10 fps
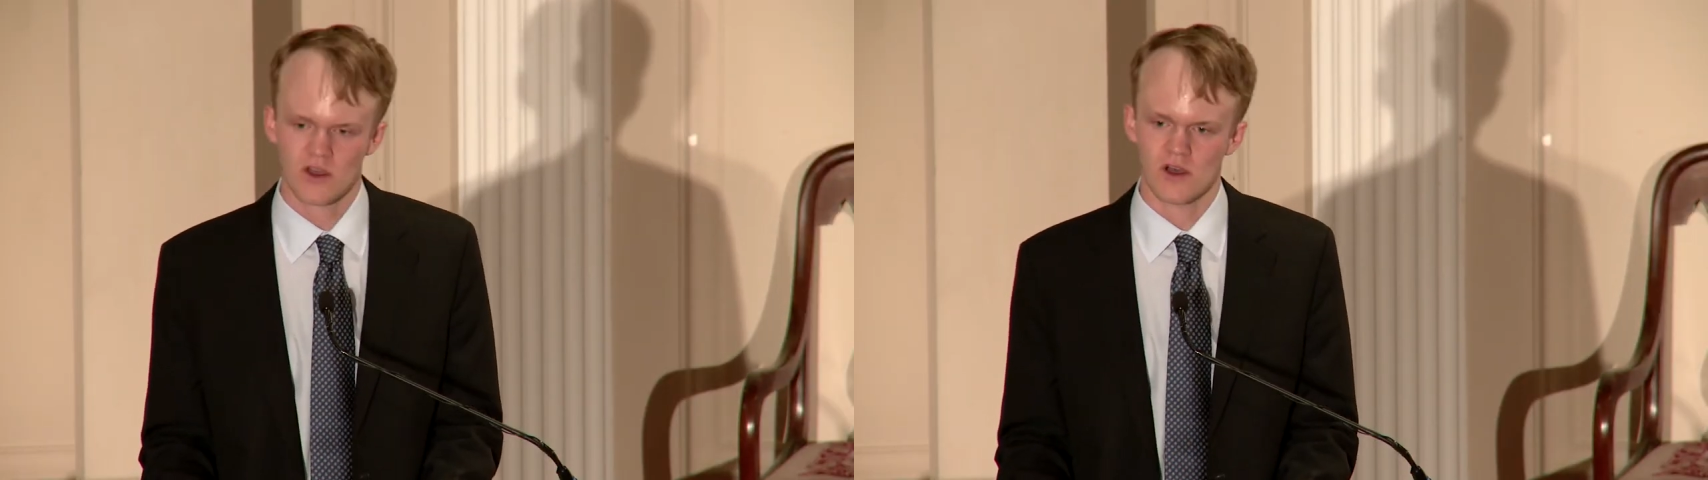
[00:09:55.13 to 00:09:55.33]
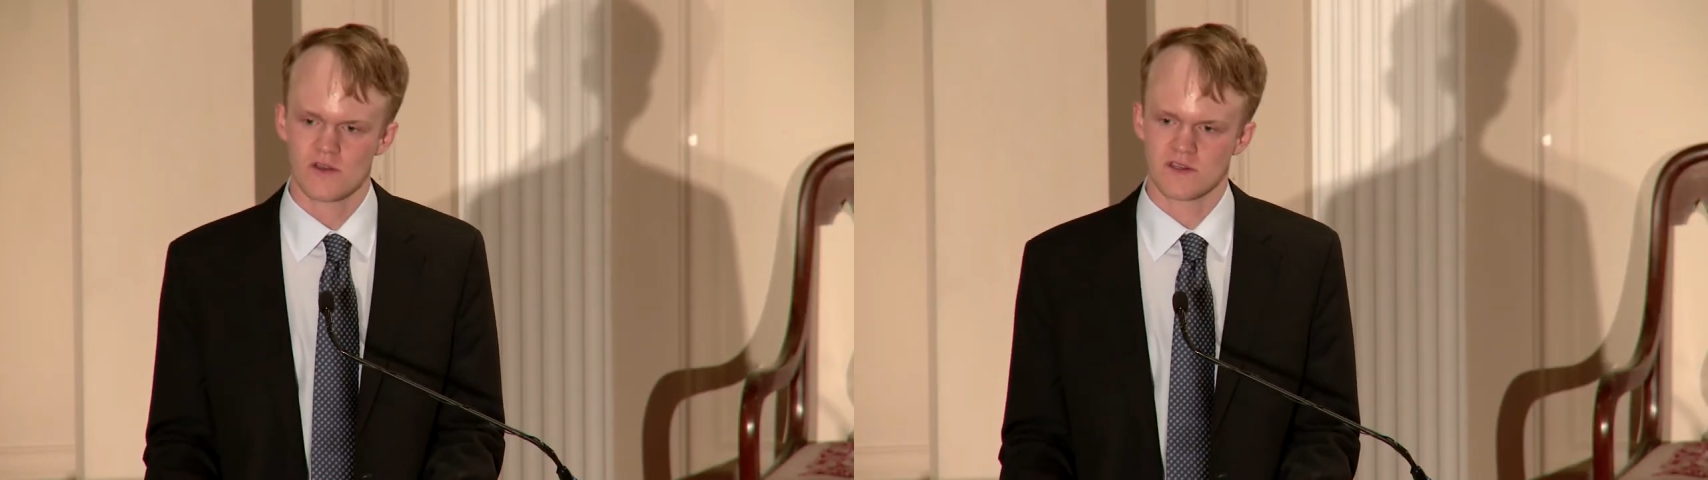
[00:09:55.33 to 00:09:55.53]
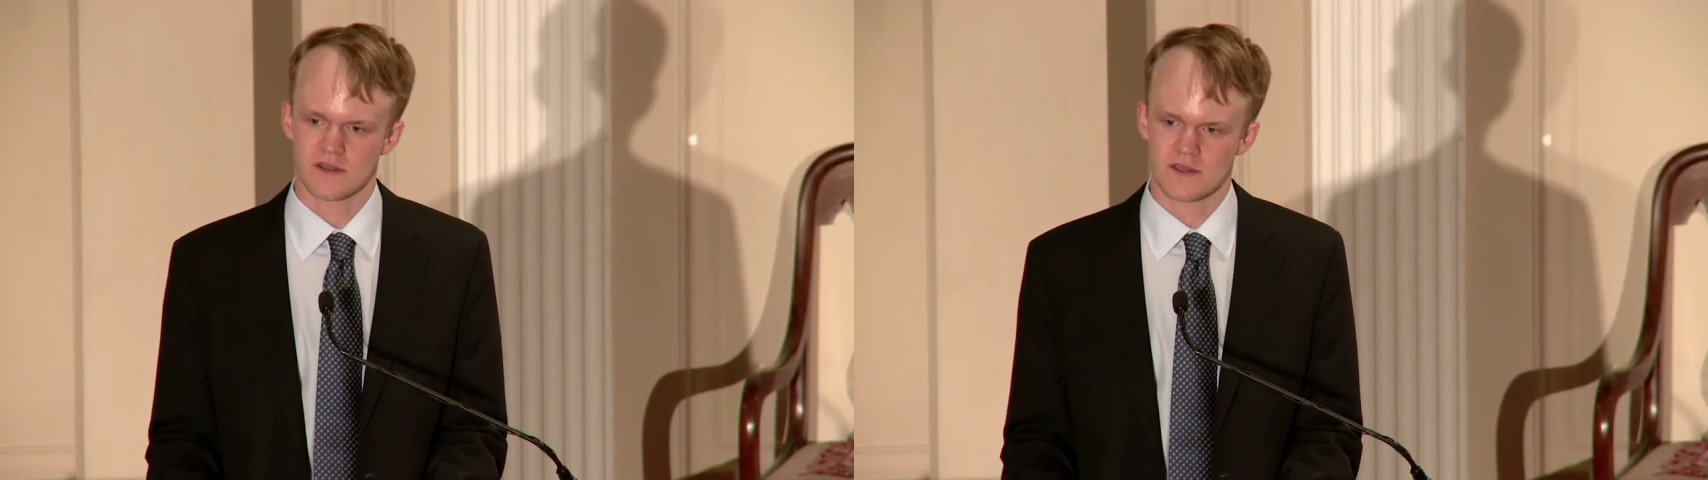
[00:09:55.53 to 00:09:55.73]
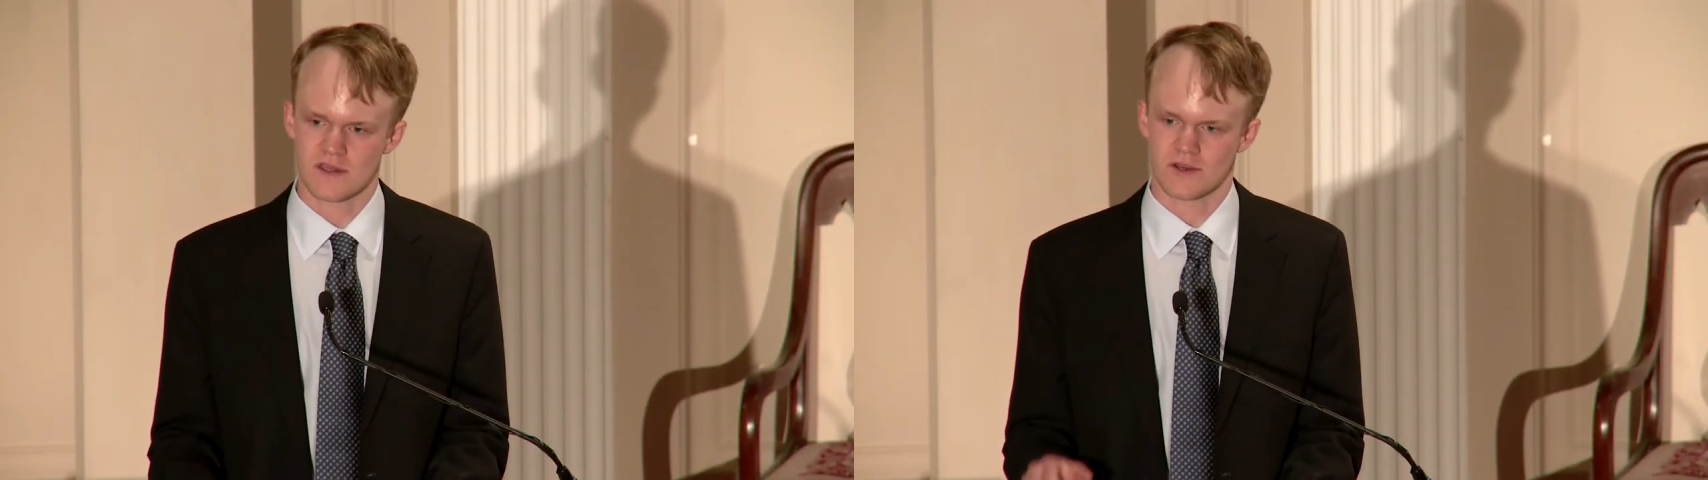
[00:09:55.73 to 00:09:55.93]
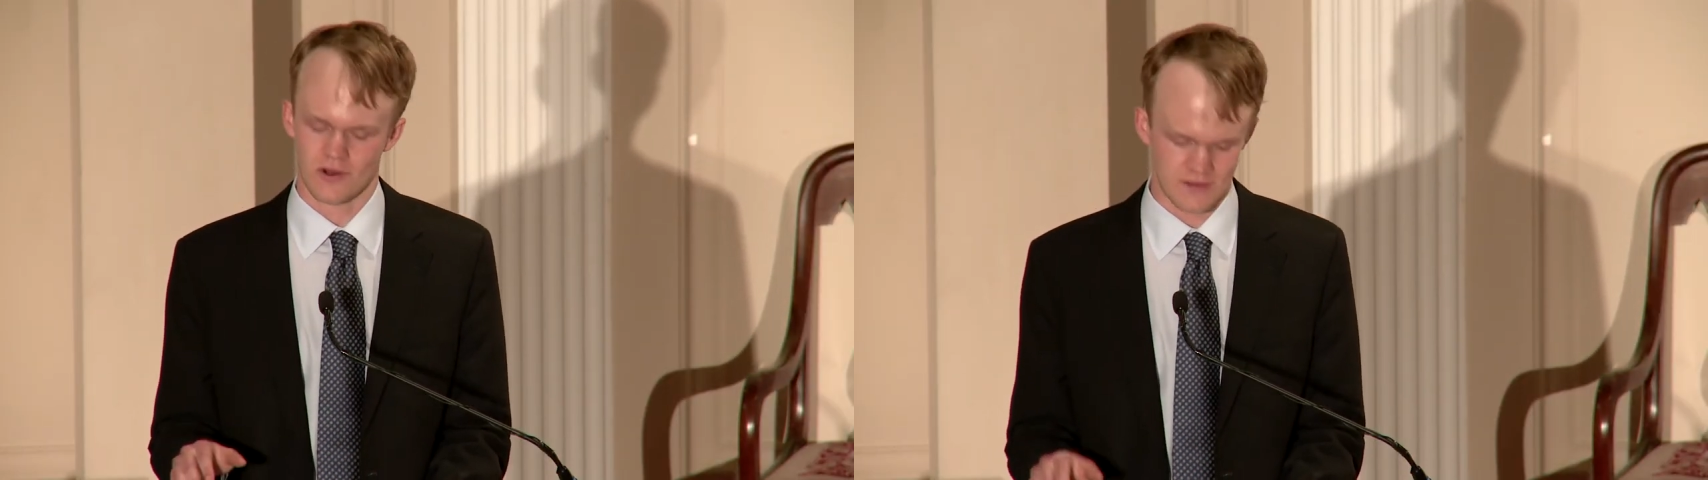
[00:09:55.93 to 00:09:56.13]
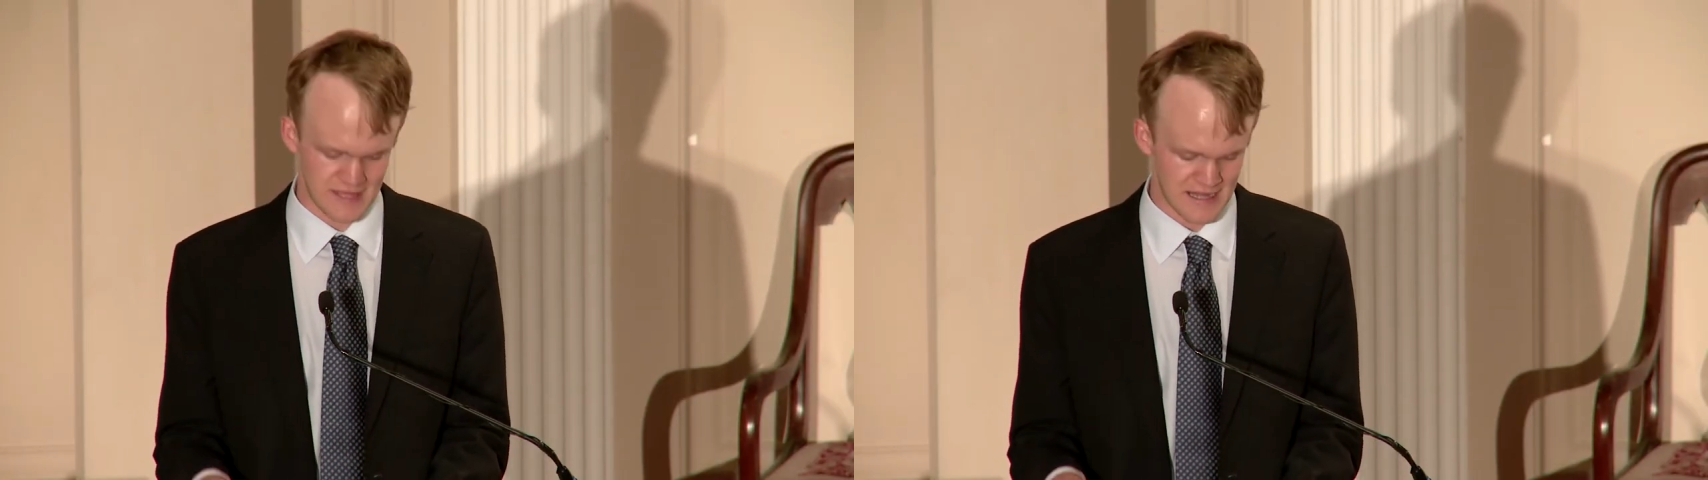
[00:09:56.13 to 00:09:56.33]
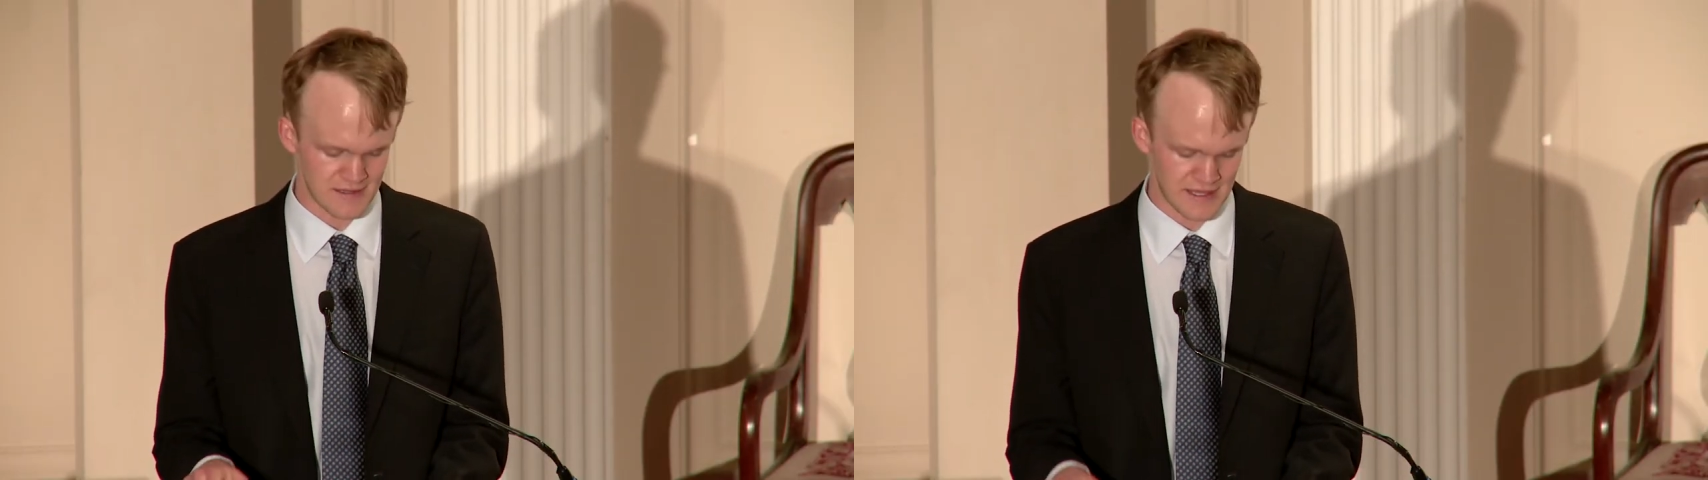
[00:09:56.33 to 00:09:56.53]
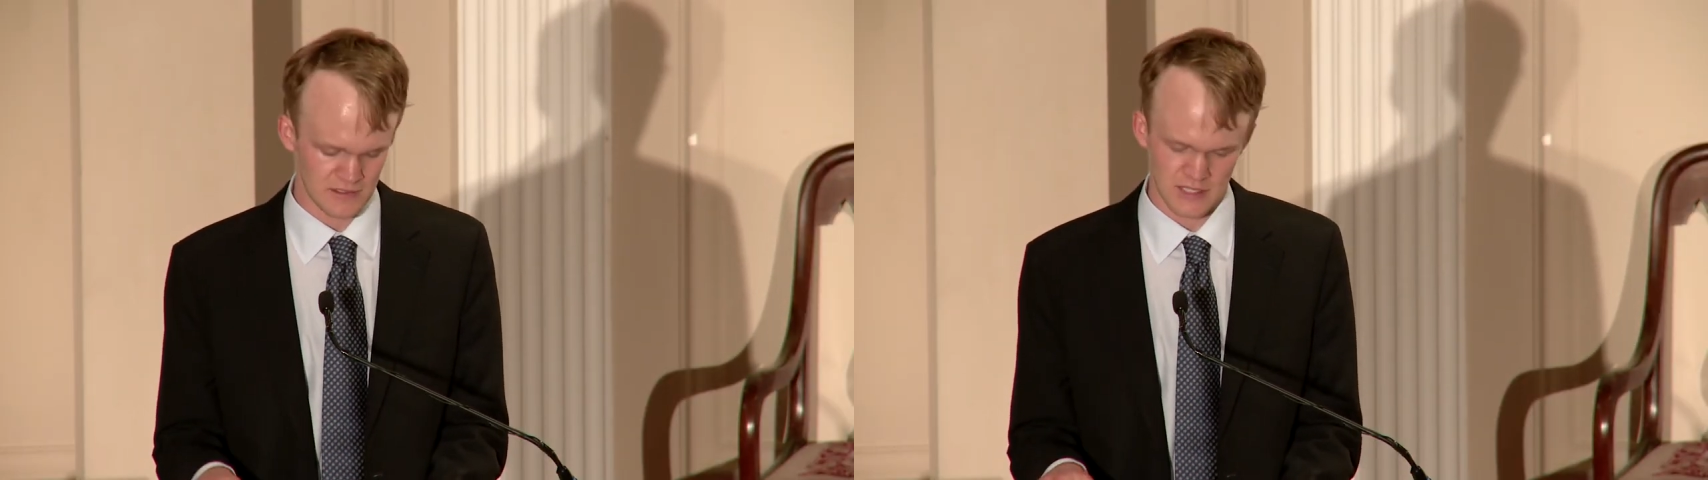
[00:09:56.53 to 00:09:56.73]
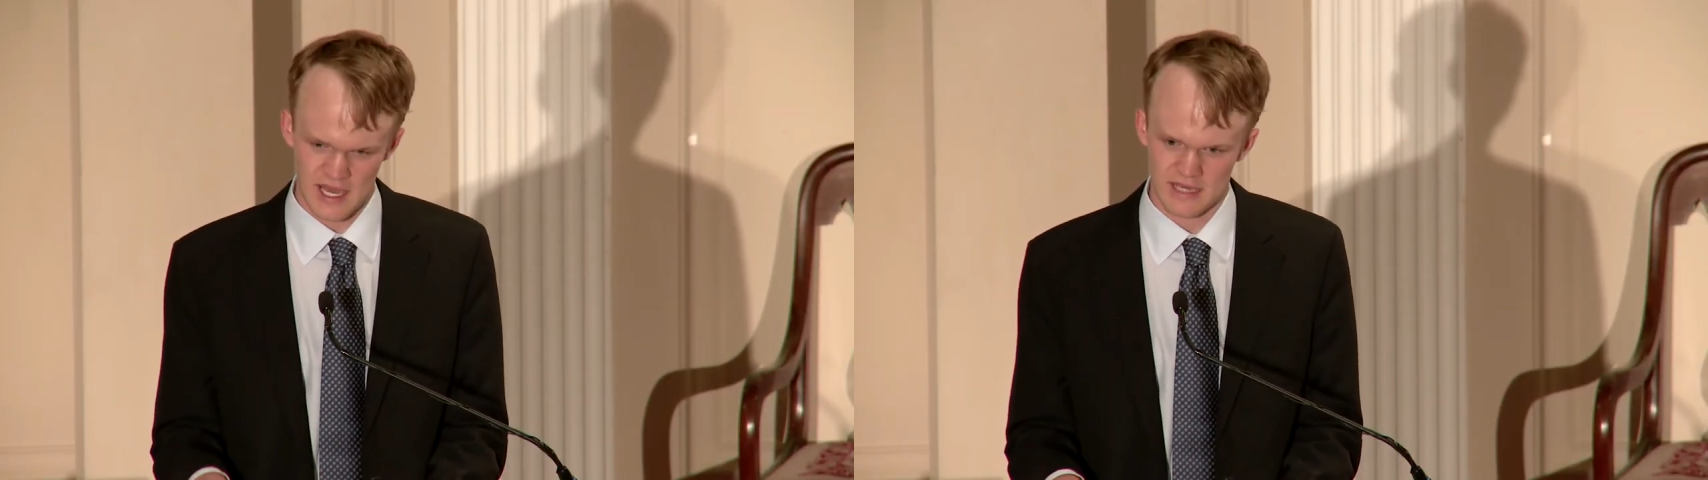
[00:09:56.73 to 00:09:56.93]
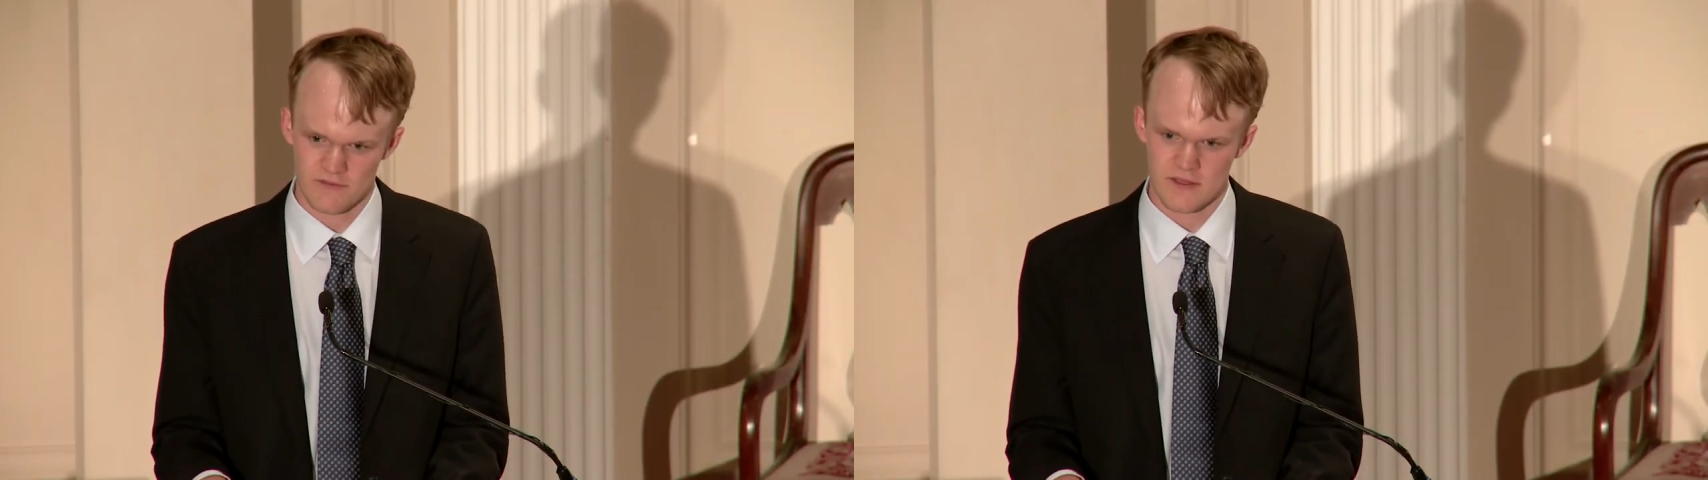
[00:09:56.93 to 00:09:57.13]
calls on us in our day to day
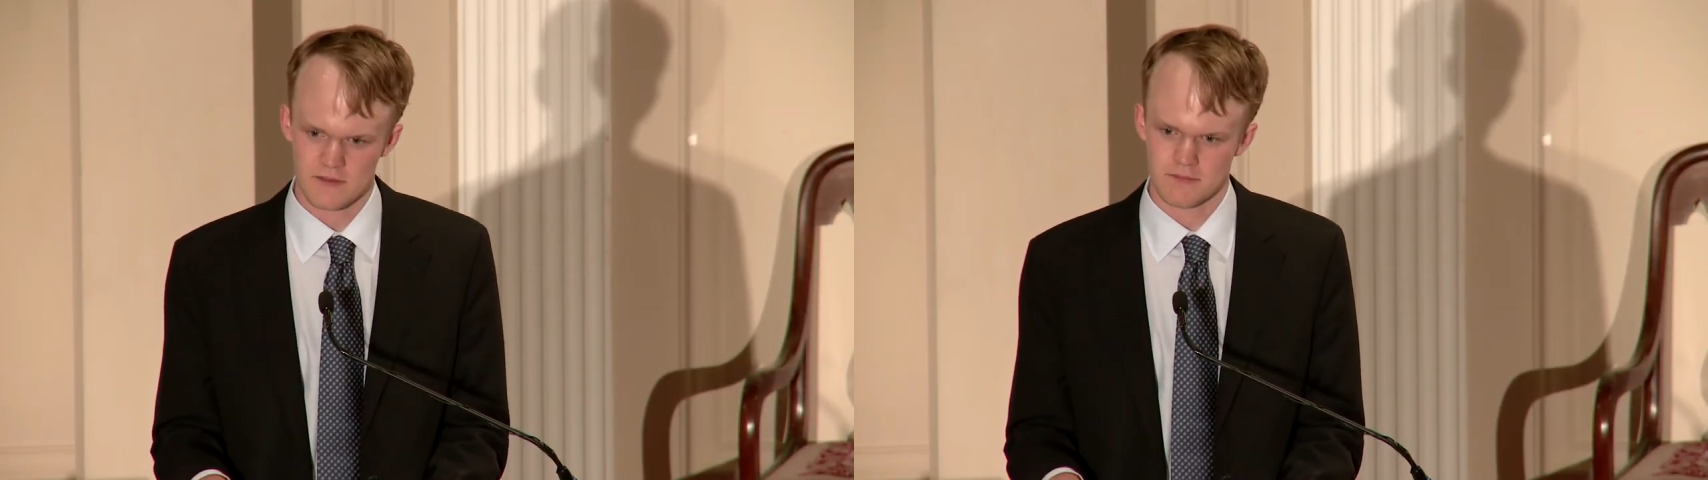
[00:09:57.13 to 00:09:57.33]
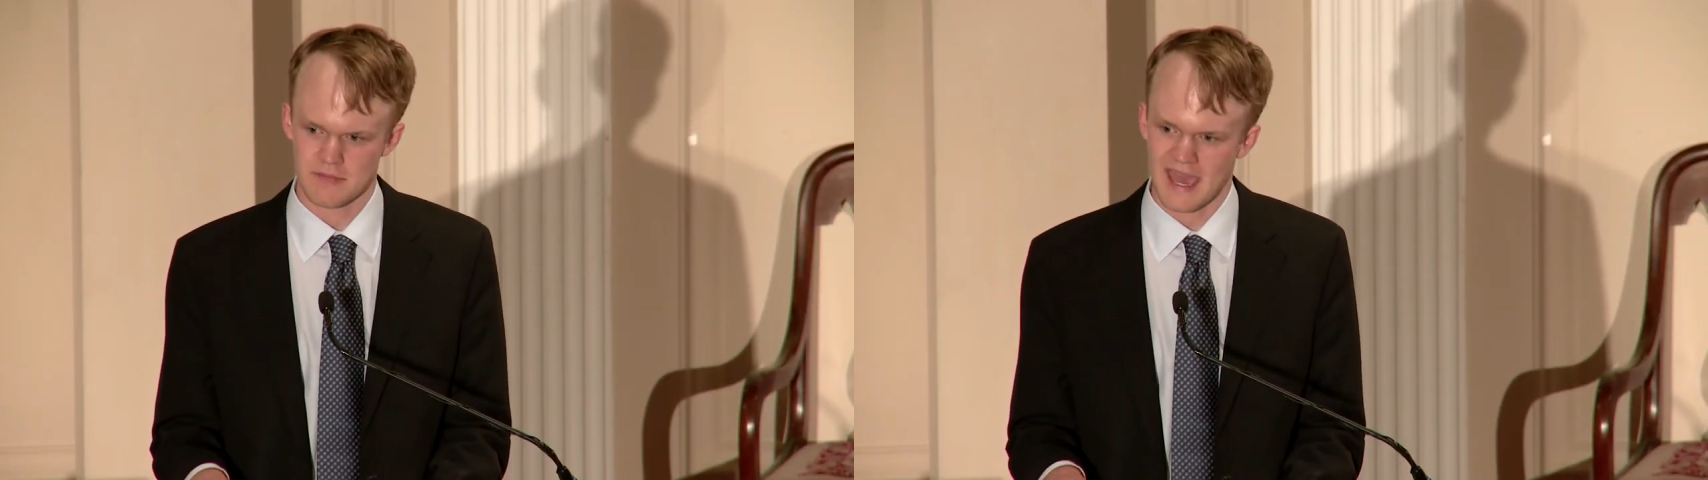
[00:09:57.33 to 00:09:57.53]
lives,